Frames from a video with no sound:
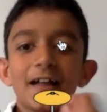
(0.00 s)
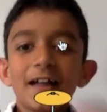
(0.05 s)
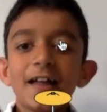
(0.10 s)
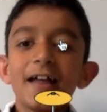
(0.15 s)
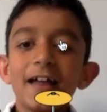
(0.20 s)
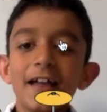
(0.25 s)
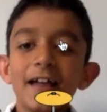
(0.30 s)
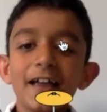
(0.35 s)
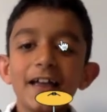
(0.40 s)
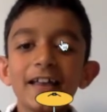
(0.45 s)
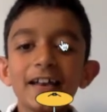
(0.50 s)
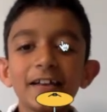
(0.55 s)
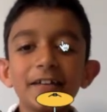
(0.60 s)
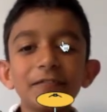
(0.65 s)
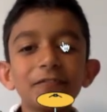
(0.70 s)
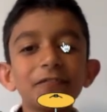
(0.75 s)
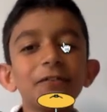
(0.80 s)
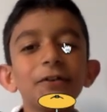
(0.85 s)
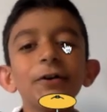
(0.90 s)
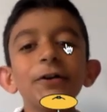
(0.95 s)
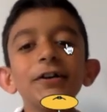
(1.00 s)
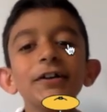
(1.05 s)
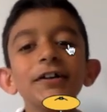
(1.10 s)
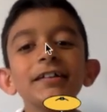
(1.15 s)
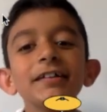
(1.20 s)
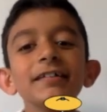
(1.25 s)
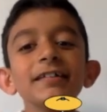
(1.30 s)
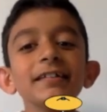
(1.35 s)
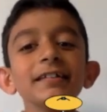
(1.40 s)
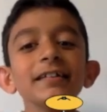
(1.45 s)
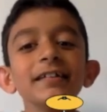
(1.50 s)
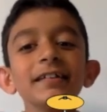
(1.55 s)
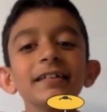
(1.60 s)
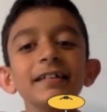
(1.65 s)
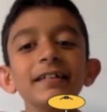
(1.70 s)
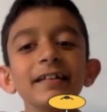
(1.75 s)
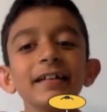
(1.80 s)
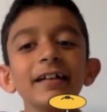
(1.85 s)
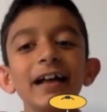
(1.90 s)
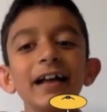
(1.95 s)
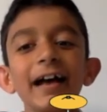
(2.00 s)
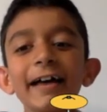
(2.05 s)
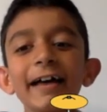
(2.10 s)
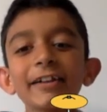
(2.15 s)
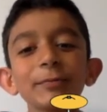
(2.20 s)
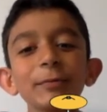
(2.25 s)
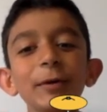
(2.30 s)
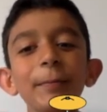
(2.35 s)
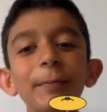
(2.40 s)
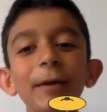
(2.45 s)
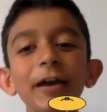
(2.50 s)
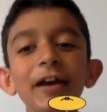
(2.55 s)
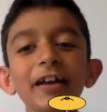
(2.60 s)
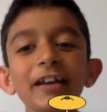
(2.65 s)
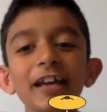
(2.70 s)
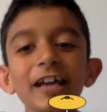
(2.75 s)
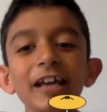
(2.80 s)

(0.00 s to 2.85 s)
And of course, that's my band name,